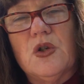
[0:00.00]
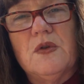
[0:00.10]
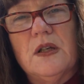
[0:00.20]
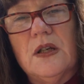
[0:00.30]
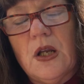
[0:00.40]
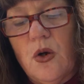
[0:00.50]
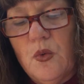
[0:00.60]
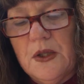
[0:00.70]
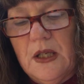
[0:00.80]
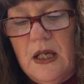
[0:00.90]
You didn't know
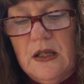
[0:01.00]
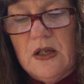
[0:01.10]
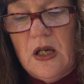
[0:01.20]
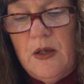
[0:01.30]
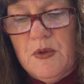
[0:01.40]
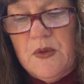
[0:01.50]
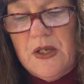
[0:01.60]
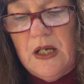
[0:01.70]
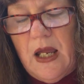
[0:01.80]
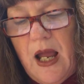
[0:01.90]
when the end times was
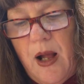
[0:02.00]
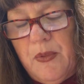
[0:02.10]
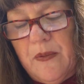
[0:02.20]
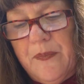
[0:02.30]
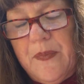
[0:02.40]
going to happen.